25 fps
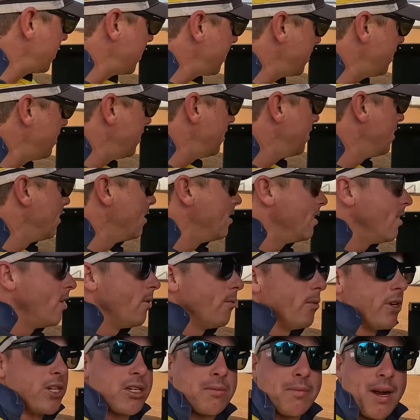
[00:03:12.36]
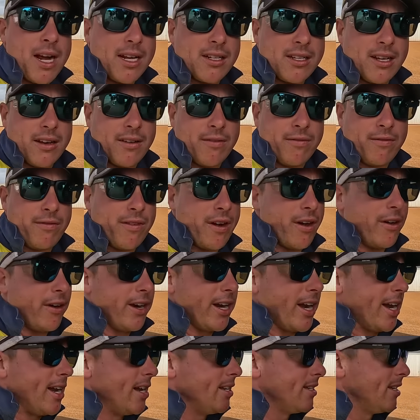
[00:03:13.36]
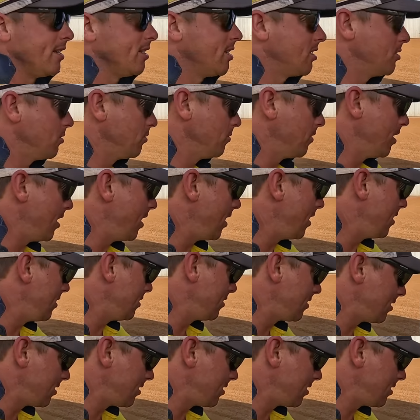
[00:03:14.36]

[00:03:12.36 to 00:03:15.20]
there, which makes it very easy to uh,